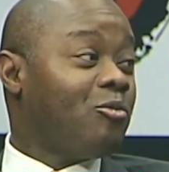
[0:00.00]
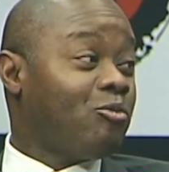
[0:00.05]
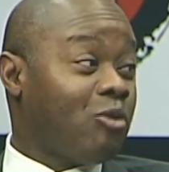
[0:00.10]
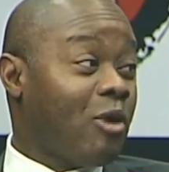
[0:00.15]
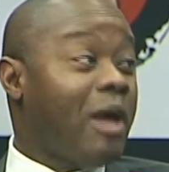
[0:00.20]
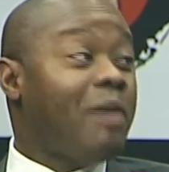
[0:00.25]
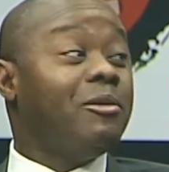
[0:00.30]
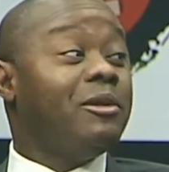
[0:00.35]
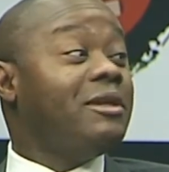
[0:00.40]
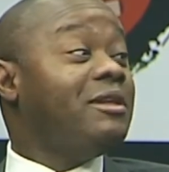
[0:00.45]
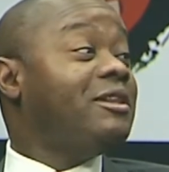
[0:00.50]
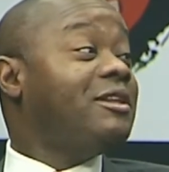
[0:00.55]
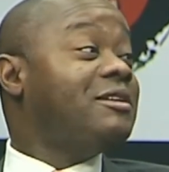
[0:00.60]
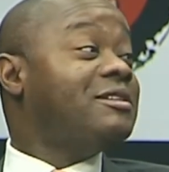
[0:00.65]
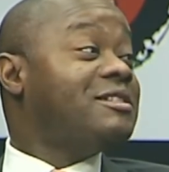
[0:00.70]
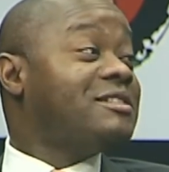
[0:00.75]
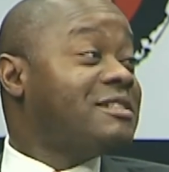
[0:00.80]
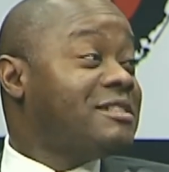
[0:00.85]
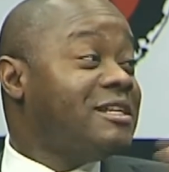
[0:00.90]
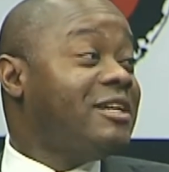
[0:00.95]
Probably the
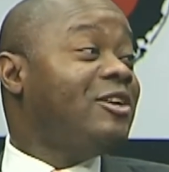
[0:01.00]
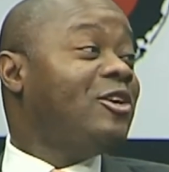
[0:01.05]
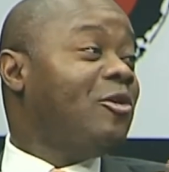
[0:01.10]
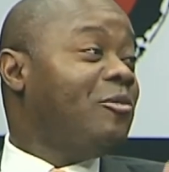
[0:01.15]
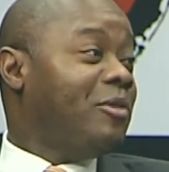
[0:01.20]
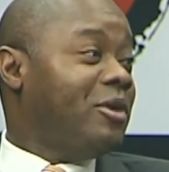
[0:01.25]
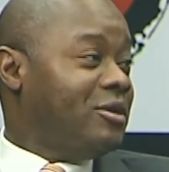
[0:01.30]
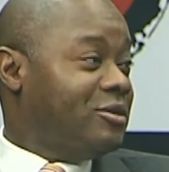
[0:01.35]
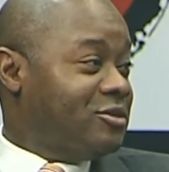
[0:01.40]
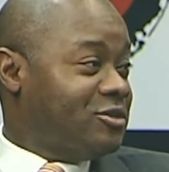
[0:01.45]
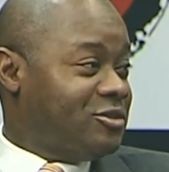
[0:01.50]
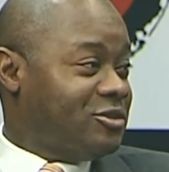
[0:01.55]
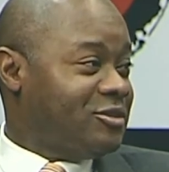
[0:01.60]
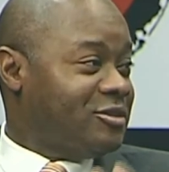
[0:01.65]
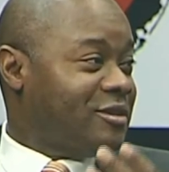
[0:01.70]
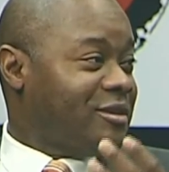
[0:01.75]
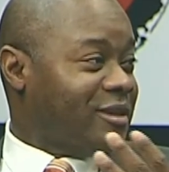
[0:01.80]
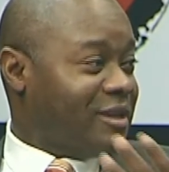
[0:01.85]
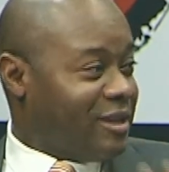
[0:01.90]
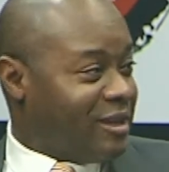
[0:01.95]
single
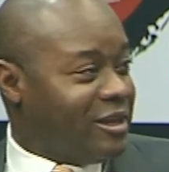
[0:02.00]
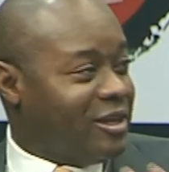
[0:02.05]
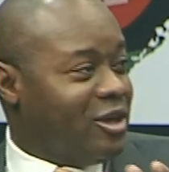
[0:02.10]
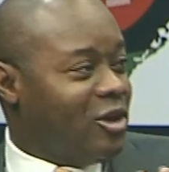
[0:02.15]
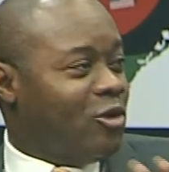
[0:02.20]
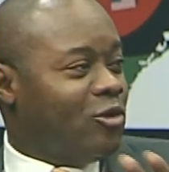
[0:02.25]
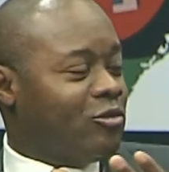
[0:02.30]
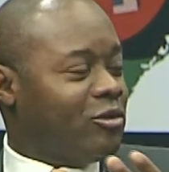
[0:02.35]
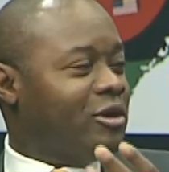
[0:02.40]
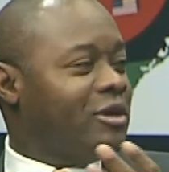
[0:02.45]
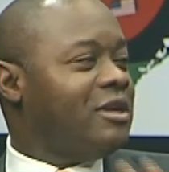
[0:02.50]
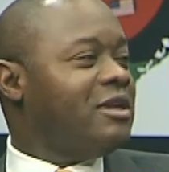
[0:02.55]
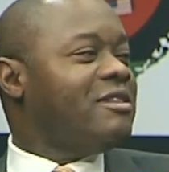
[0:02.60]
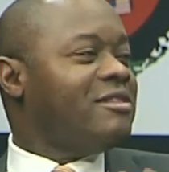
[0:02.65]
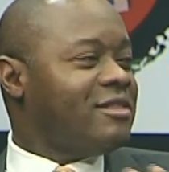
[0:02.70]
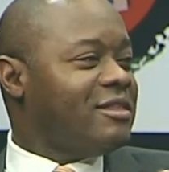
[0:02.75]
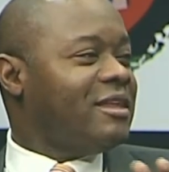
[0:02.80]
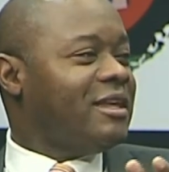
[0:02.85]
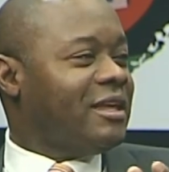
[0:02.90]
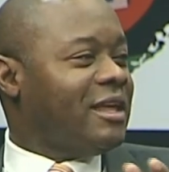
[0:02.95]
most, you know, good
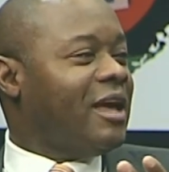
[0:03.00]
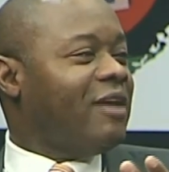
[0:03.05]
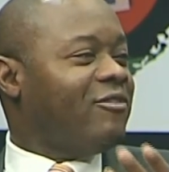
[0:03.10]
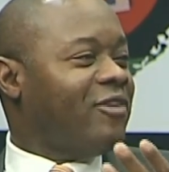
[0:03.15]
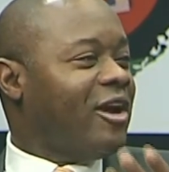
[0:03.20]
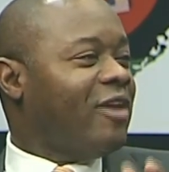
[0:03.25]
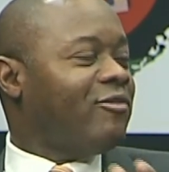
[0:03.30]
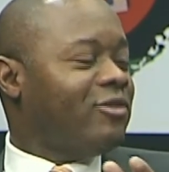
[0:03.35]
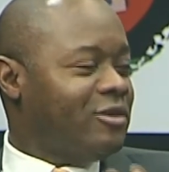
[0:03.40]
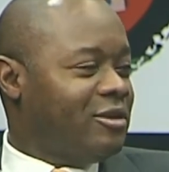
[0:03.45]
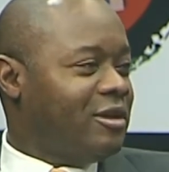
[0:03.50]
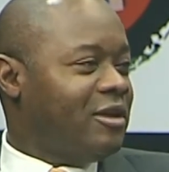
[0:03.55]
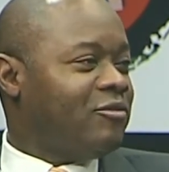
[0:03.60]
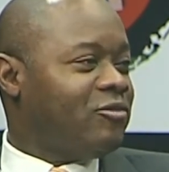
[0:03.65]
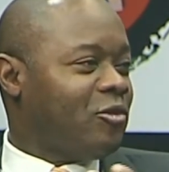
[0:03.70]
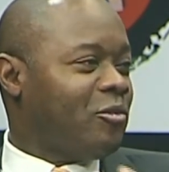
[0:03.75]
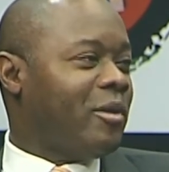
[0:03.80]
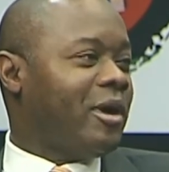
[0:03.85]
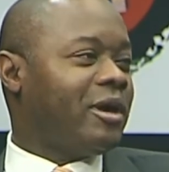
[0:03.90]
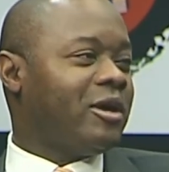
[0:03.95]
thing I've ever done
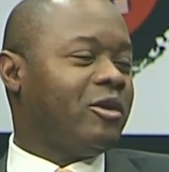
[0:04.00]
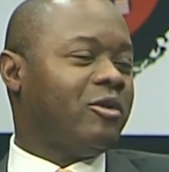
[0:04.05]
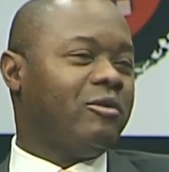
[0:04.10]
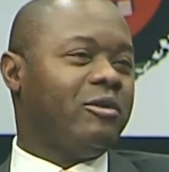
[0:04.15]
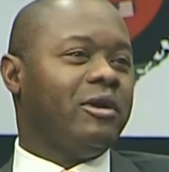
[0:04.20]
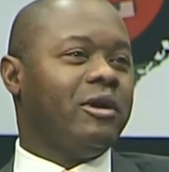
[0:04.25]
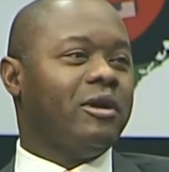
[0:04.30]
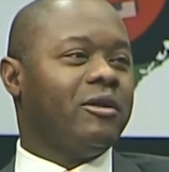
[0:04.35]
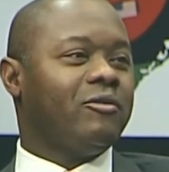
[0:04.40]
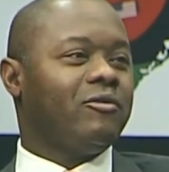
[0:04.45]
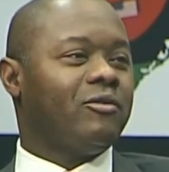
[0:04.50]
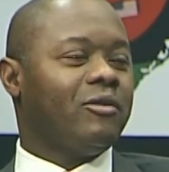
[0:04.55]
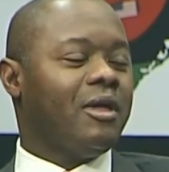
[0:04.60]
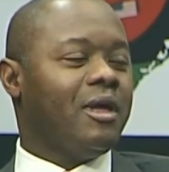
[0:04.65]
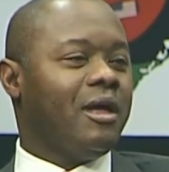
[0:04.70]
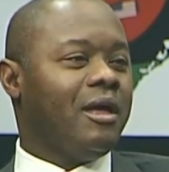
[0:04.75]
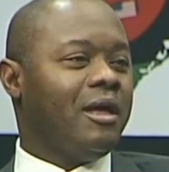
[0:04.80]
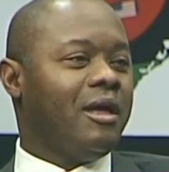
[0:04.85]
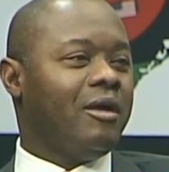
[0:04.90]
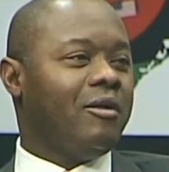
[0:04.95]
for my career.
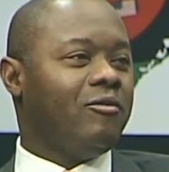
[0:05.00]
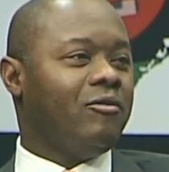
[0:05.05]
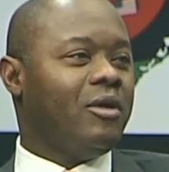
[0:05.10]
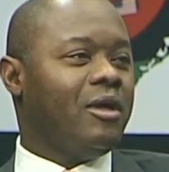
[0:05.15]
Uh,